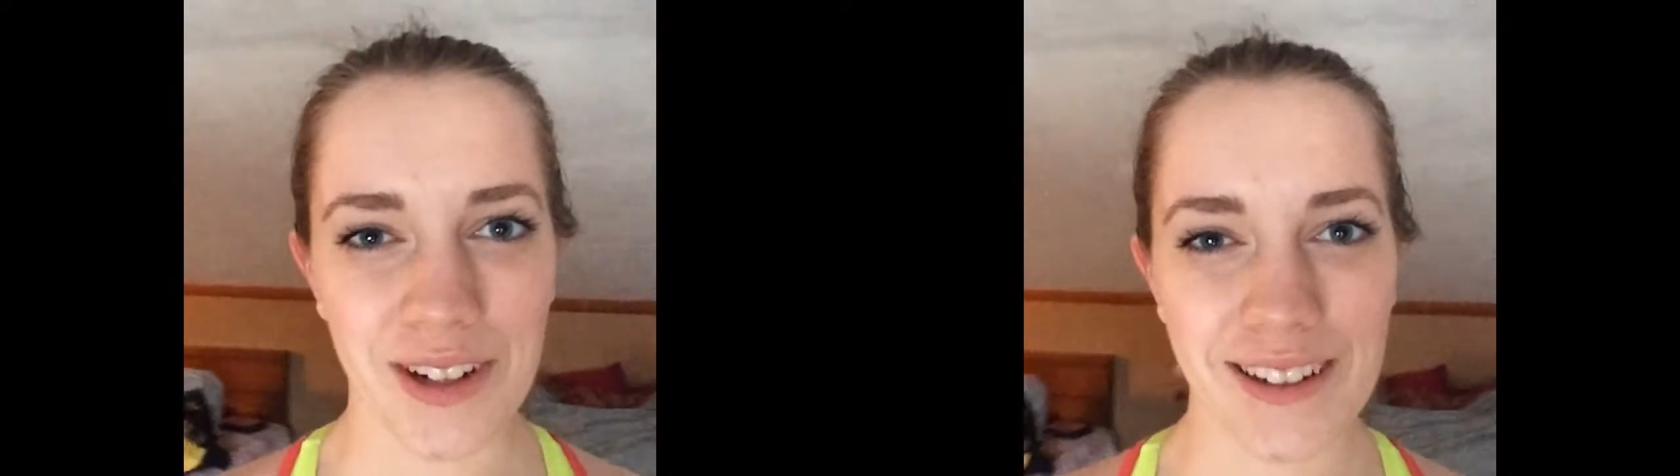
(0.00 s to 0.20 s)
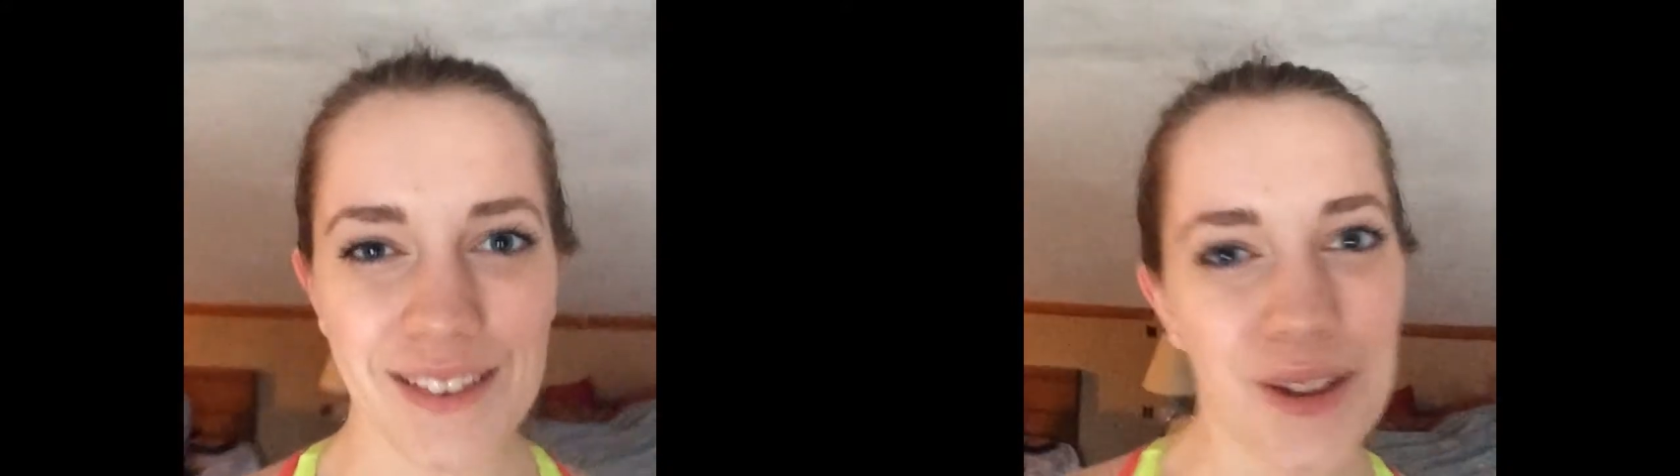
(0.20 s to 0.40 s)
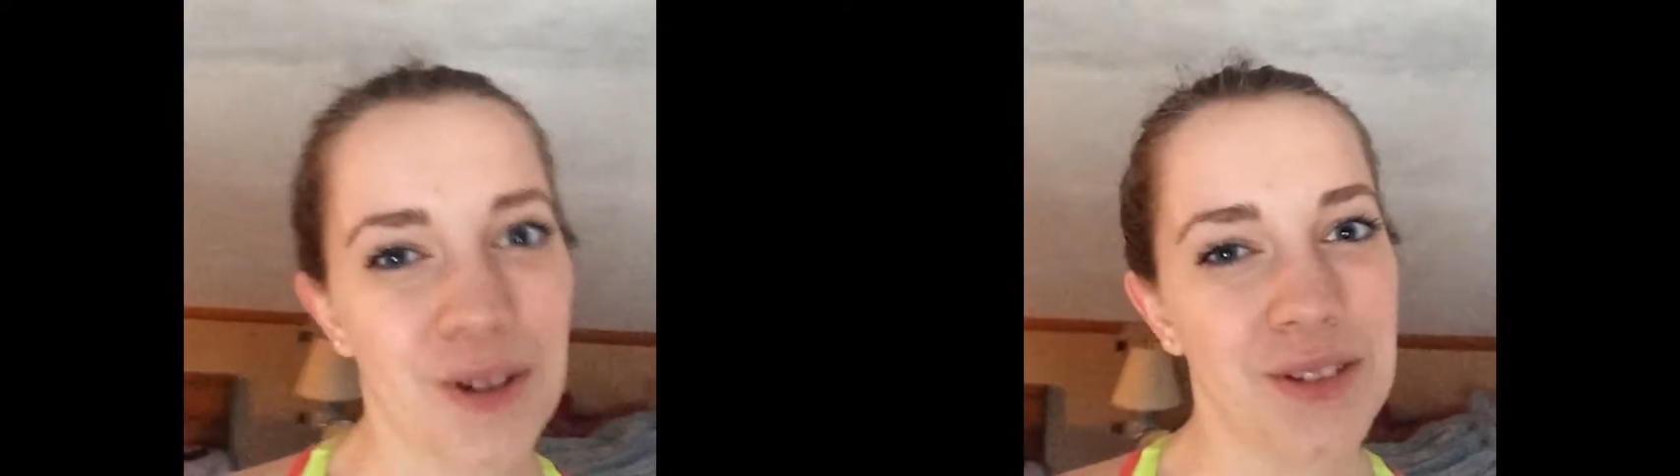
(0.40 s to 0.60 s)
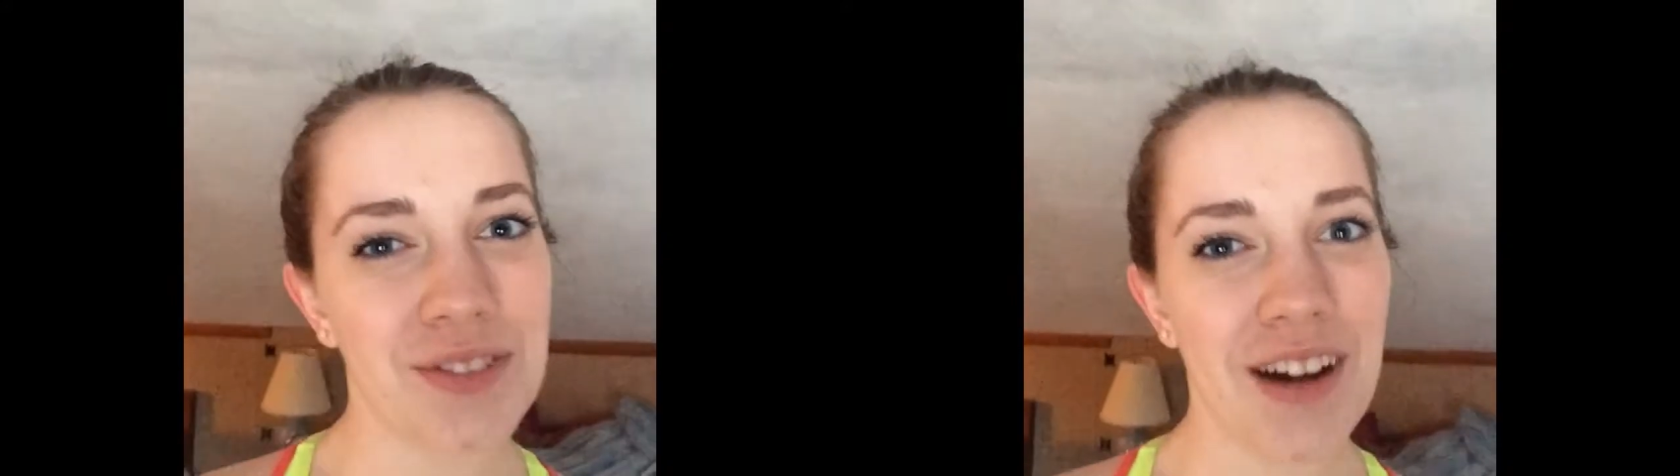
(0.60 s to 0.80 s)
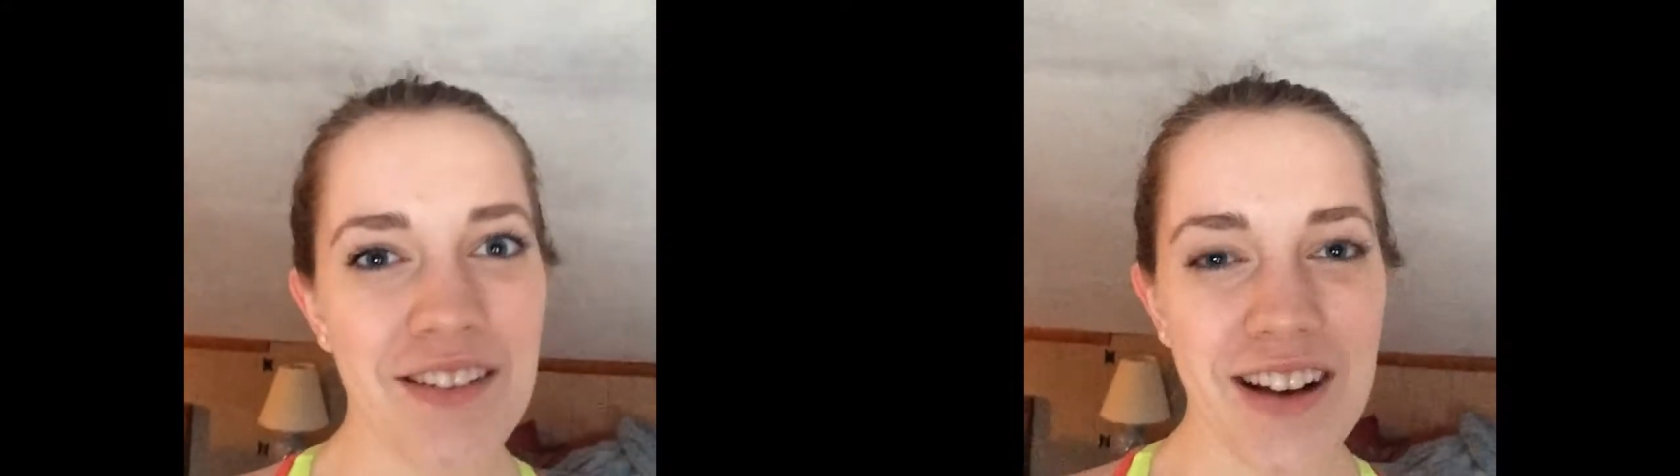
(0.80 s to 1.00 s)
I got the Gold
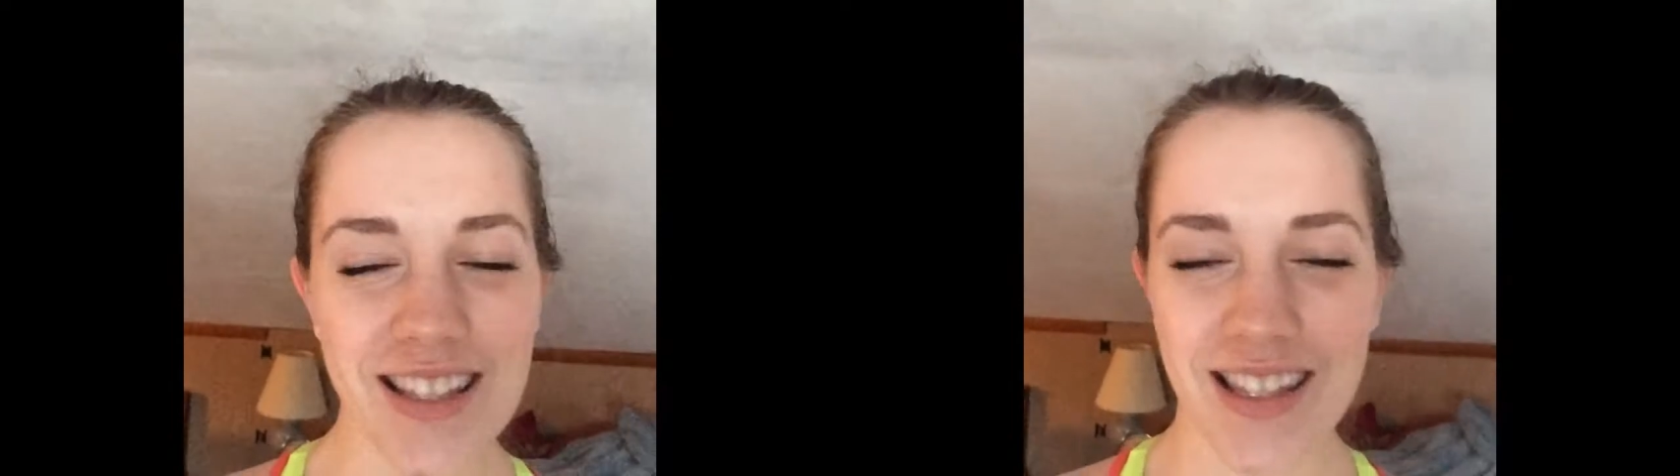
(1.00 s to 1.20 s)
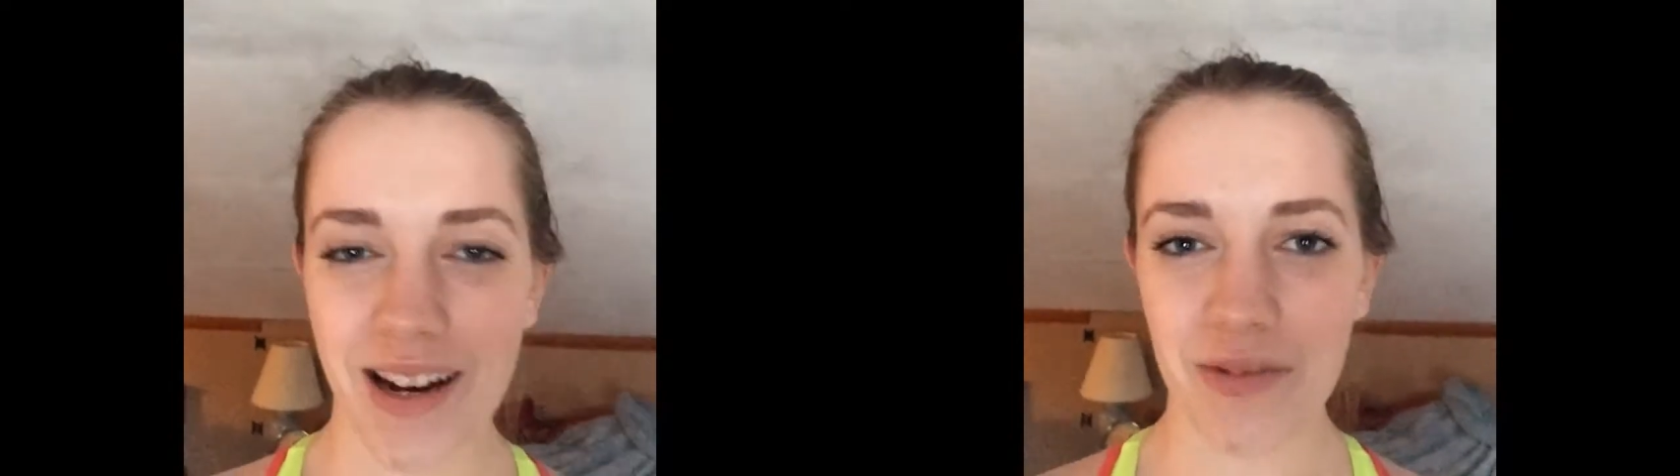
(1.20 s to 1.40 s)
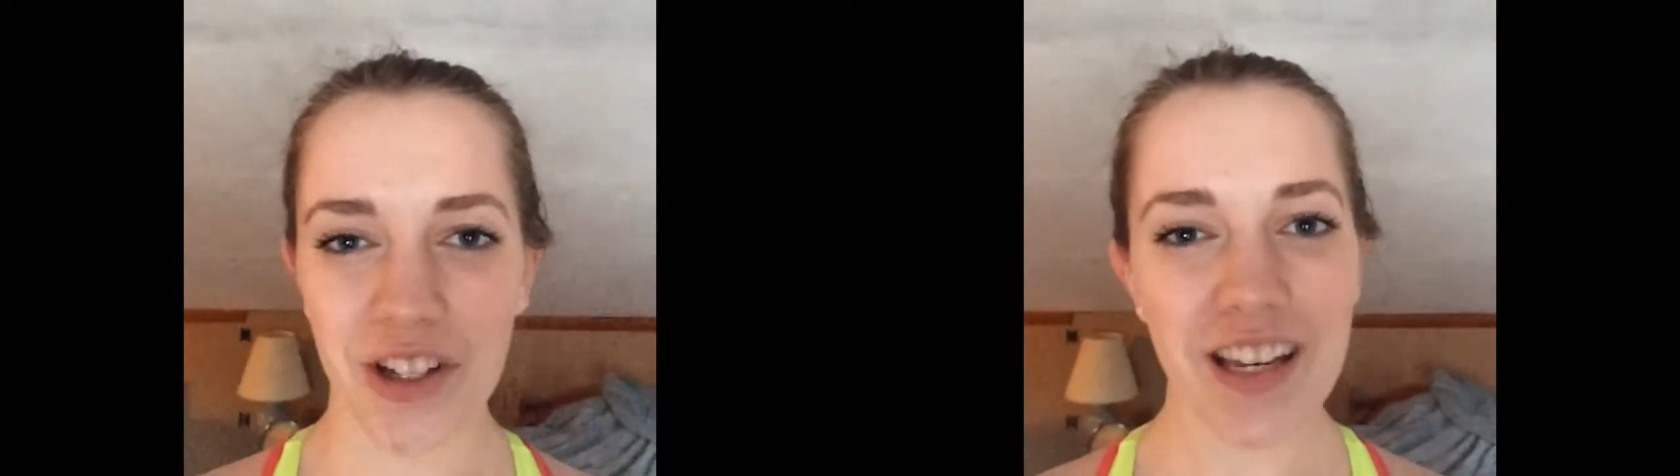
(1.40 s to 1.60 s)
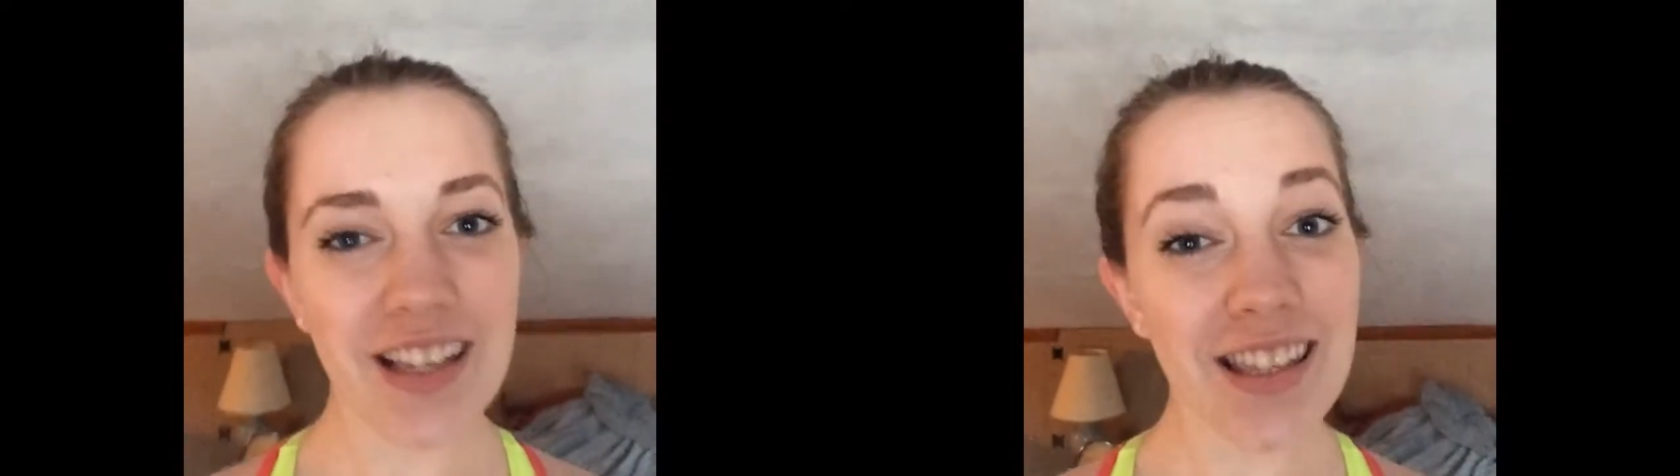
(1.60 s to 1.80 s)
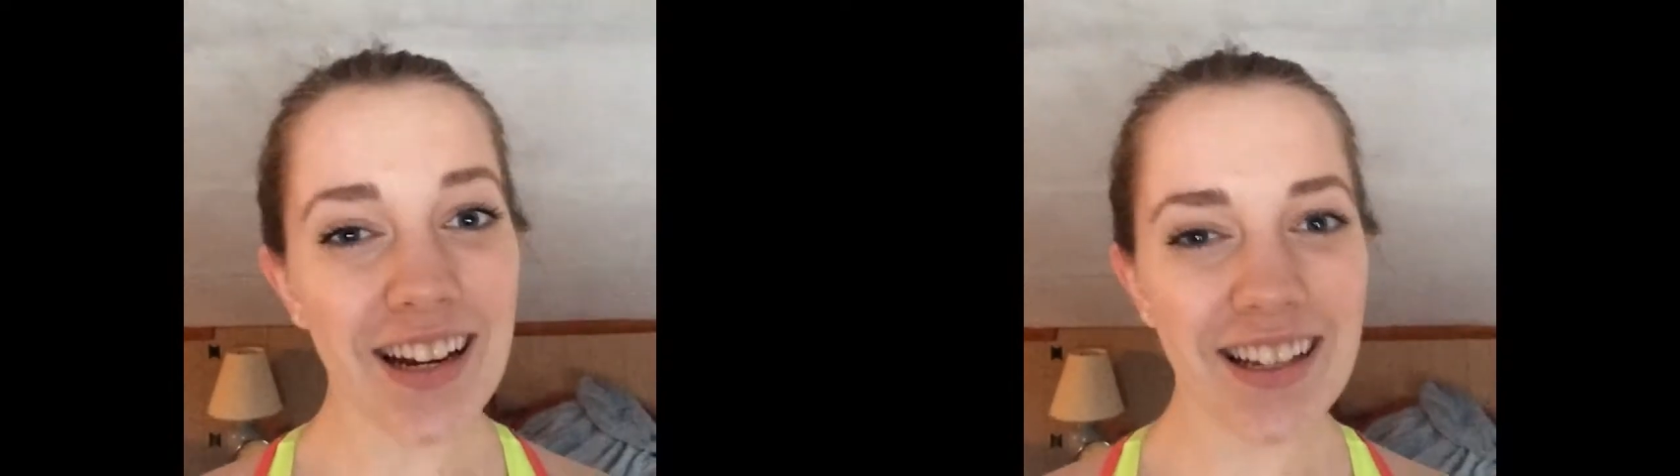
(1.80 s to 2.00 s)
5S, and I'm really
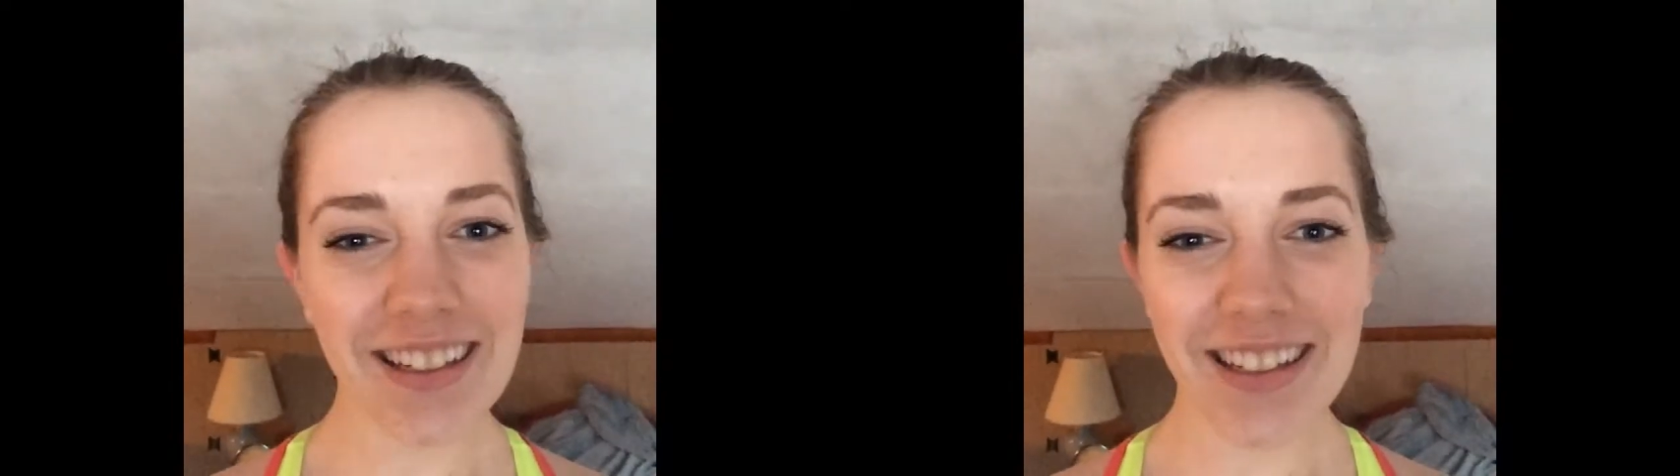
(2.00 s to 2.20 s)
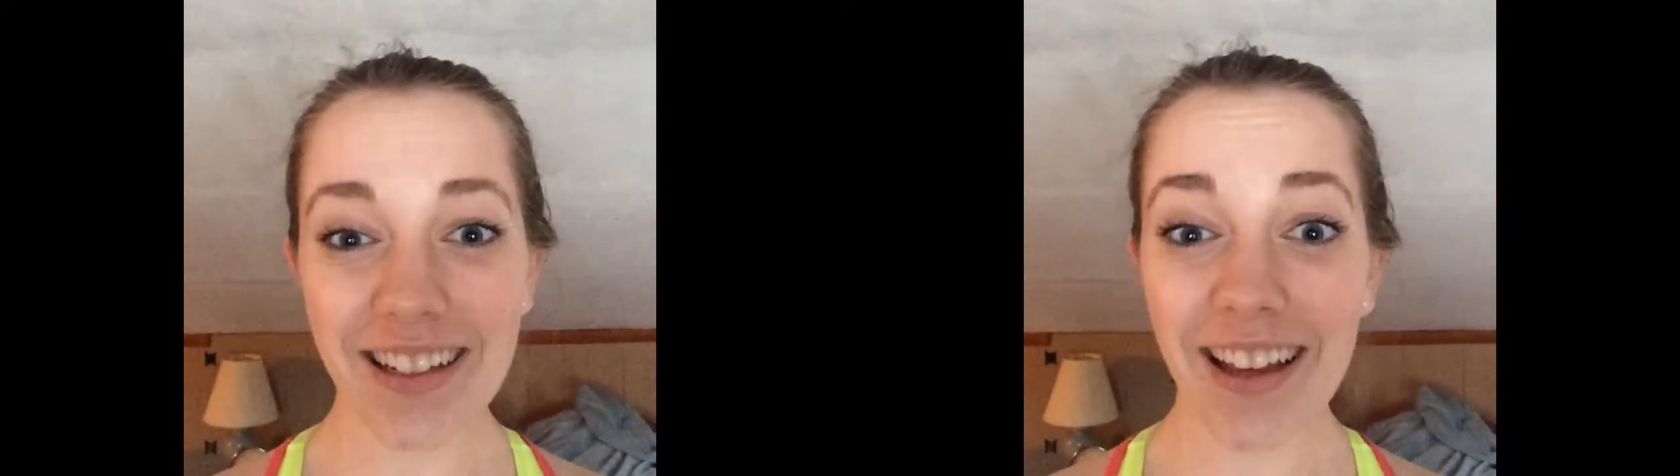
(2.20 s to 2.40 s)
excited.